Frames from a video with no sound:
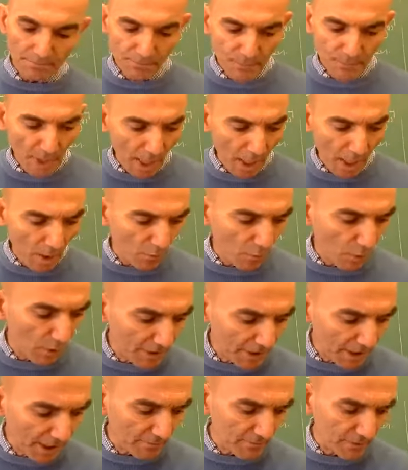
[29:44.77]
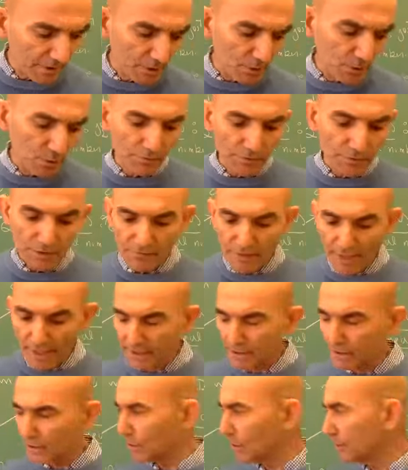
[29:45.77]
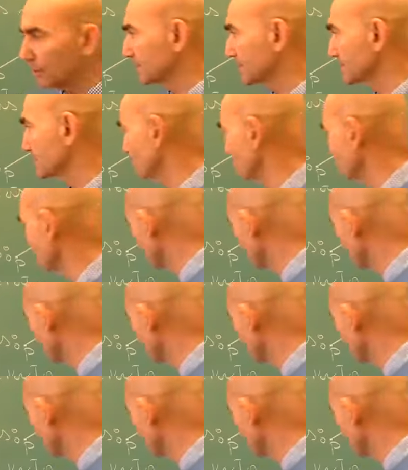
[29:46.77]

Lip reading: Now, what can we do with vectors?